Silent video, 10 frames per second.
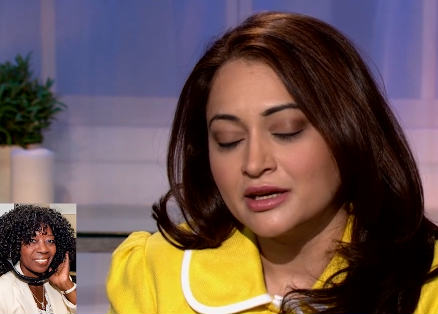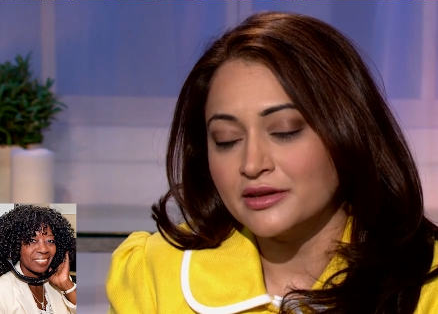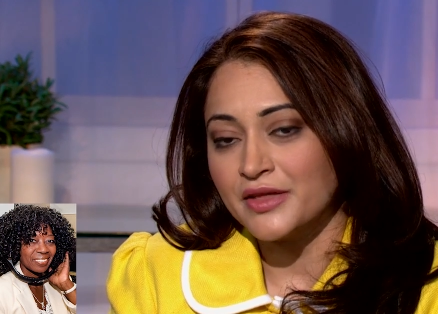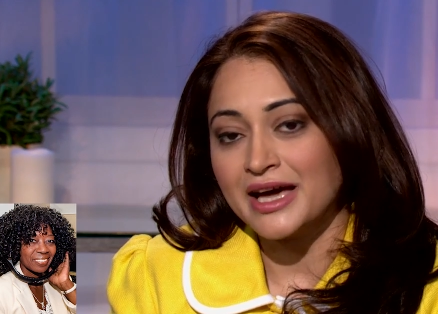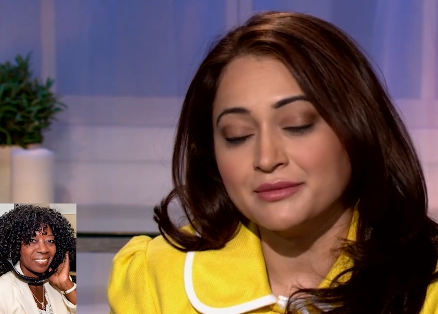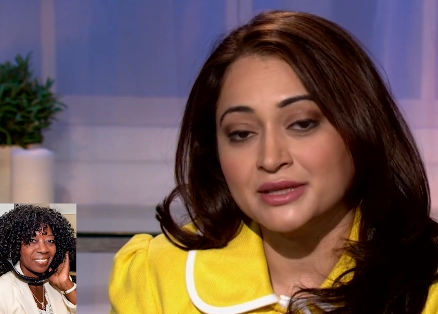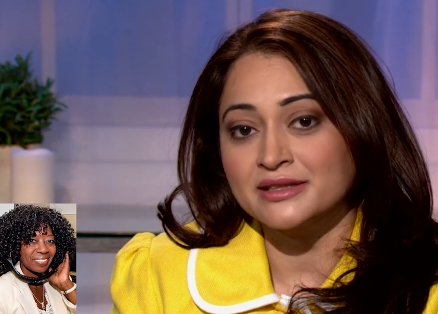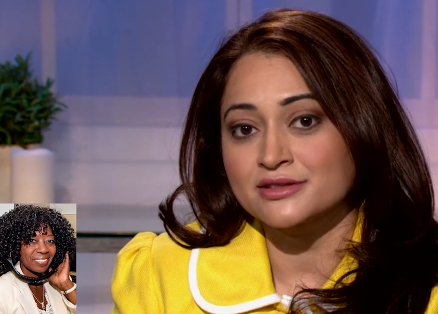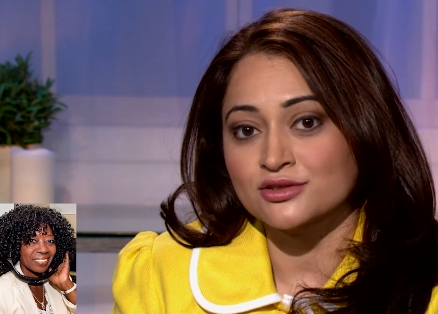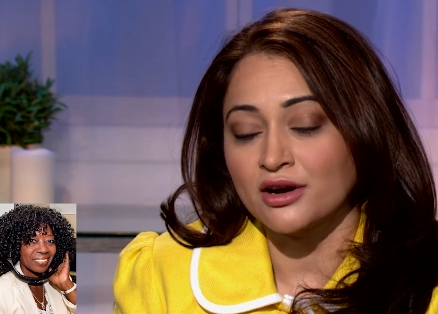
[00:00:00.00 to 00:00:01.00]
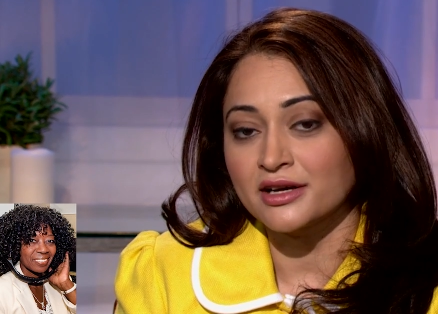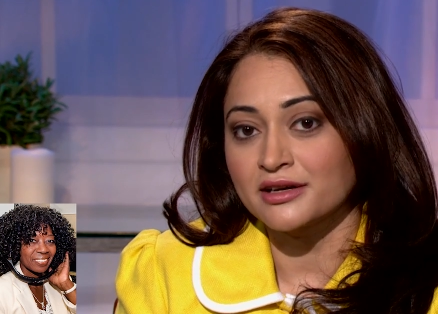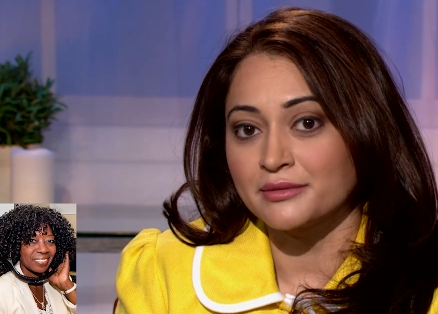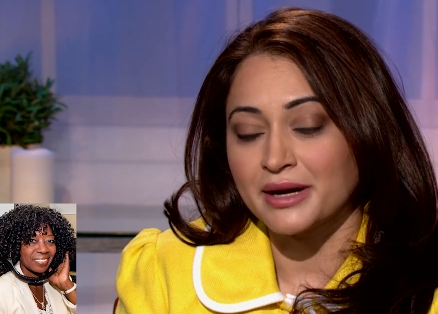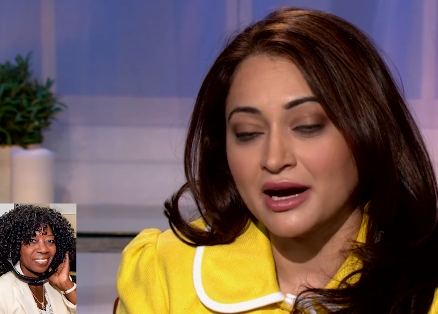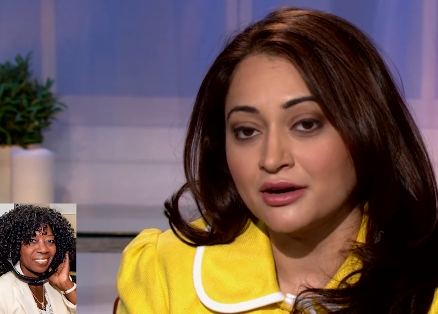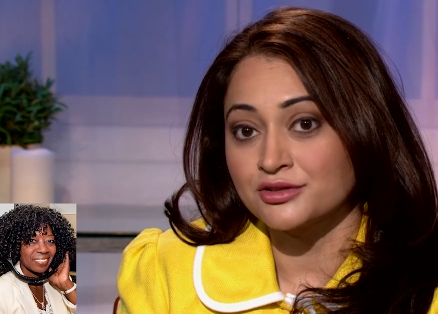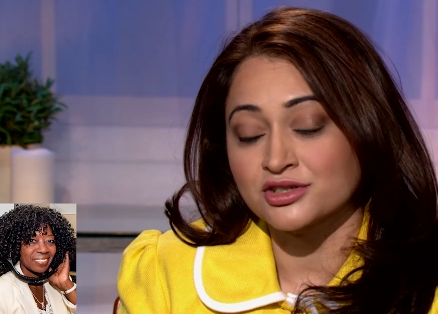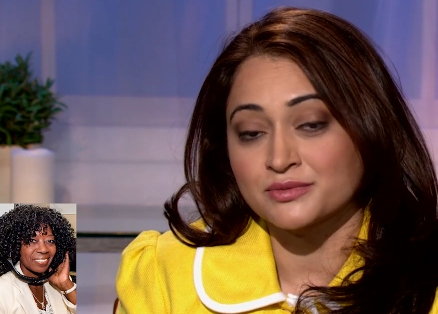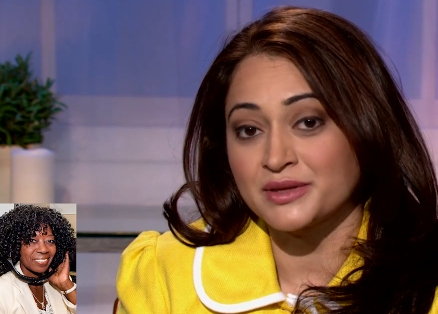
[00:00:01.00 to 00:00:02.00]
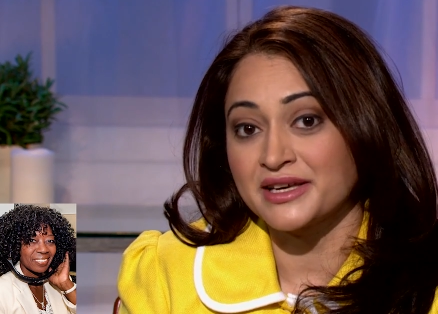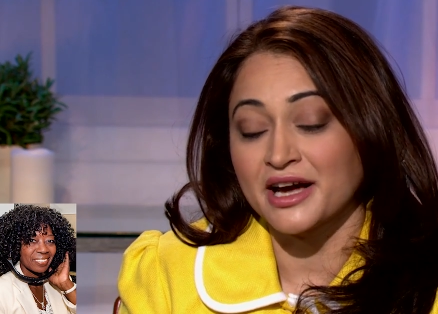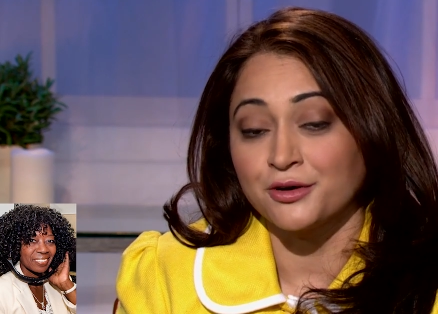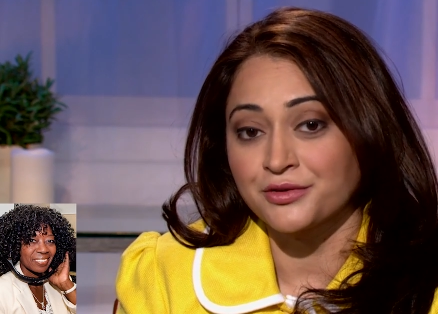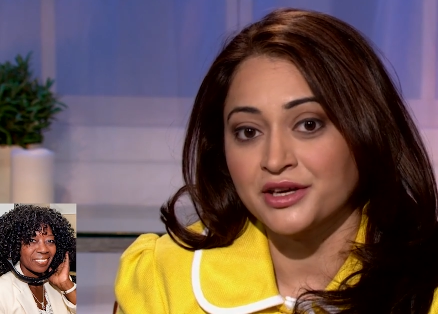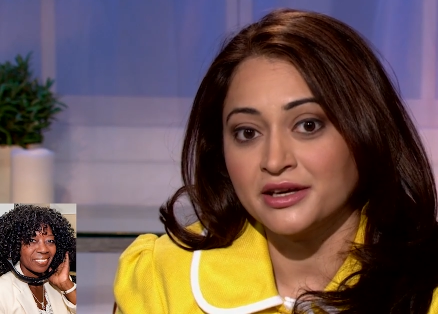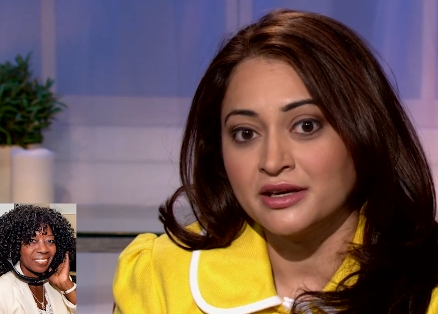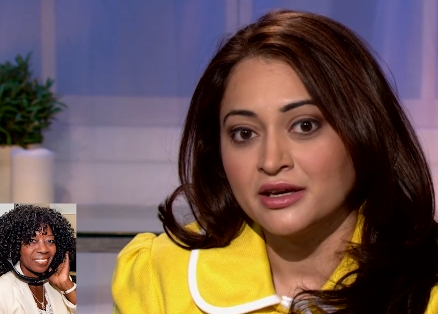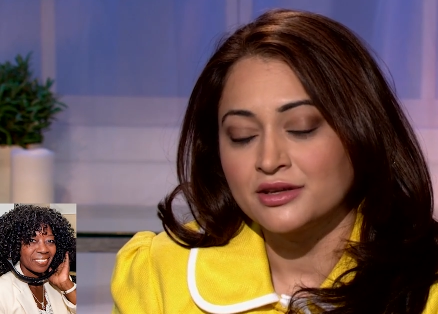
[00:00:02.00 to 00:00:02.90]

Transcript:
Speaker 1: And that means talking about just being healthy,